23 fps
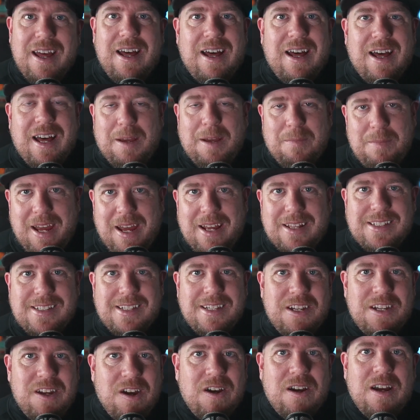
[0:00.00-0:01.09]
I'm Anson
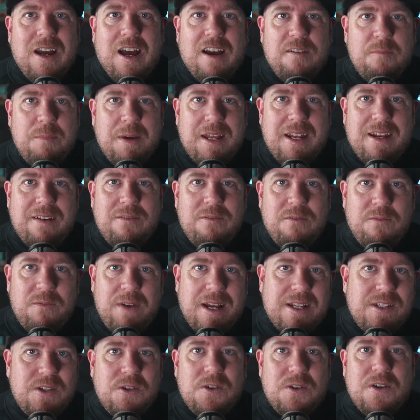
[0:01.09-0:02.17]
Young. I've been an
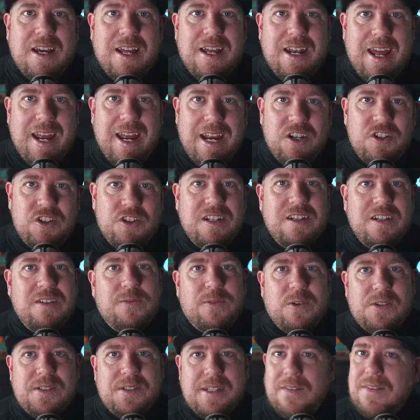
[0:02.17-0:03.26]
investor and agent for
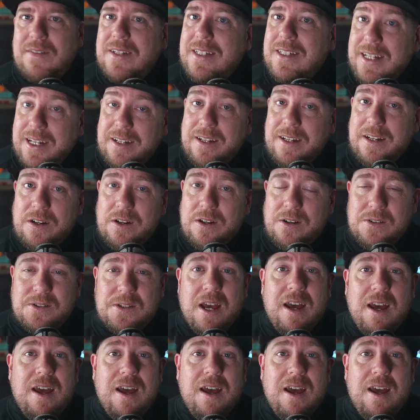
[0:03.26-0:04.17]
17 years.